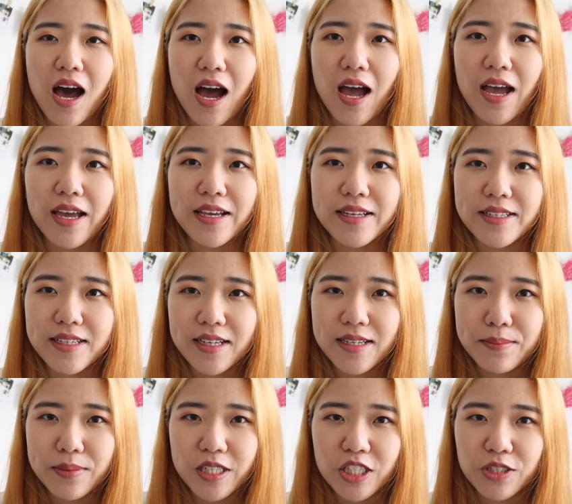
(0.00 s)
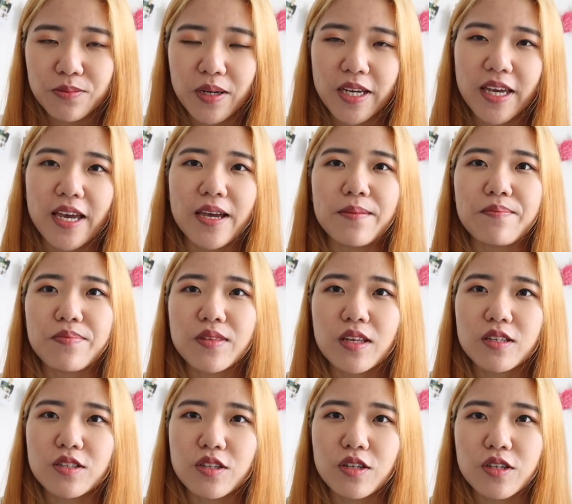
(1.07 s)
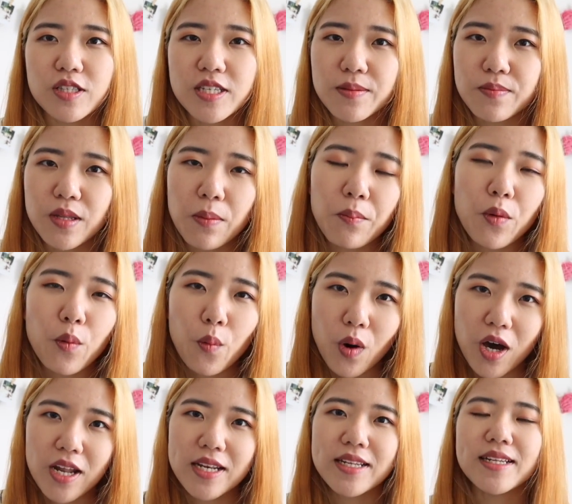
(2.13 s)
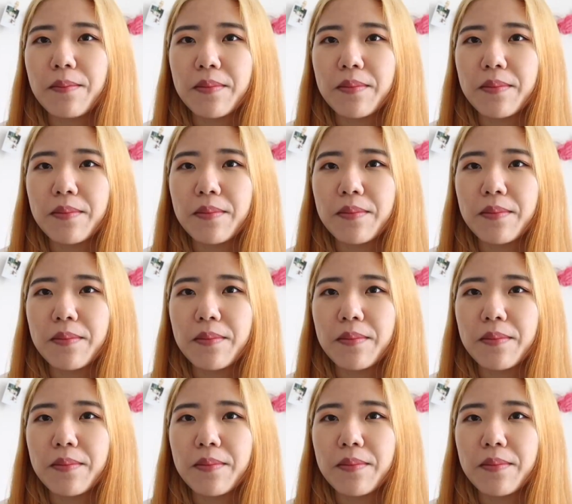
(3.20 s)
I bleached my hair. So tip number 1,